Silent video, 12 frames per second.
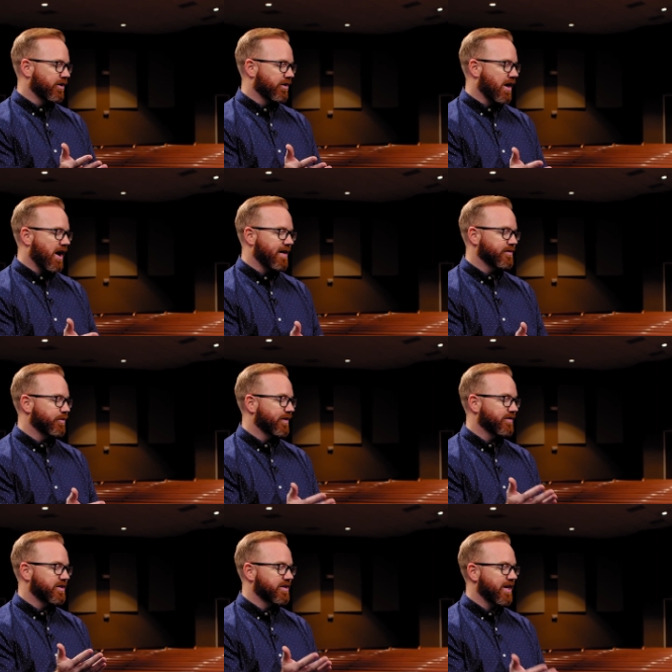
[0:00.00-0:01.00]
our lives? We
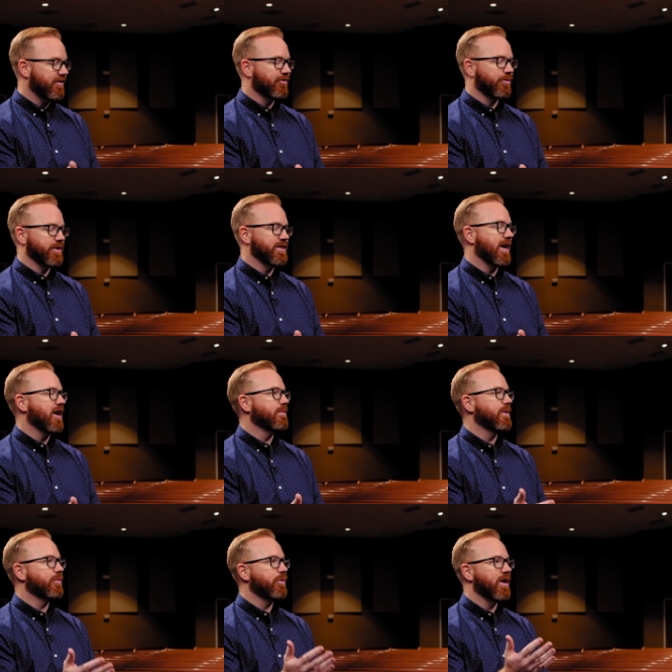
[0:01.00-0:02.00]
have to save for
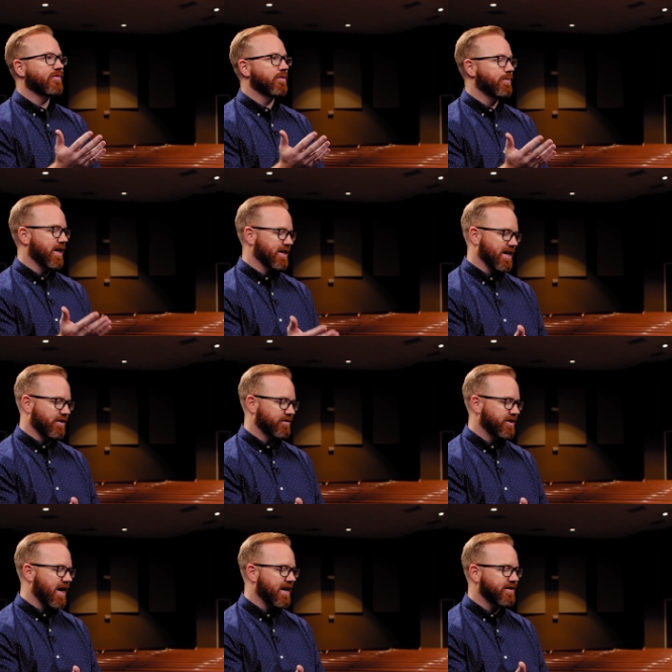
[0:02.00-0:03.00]
retirement, we have to pay down
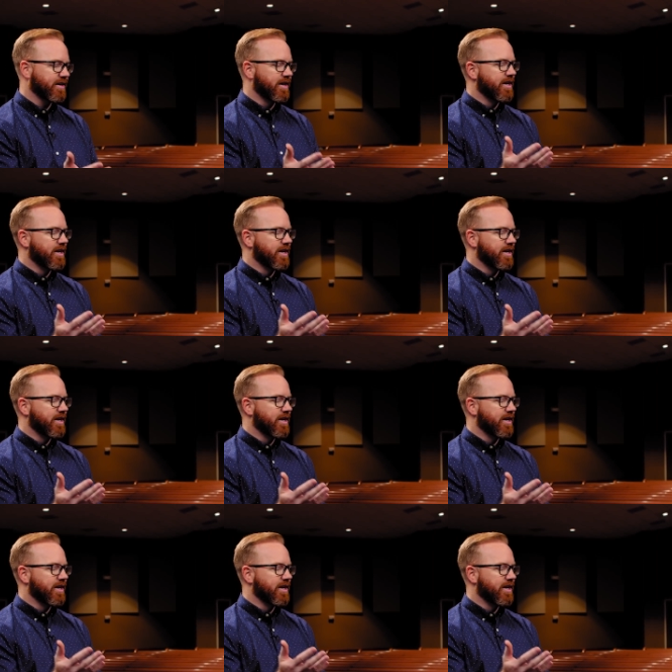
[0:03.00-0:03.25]
debt,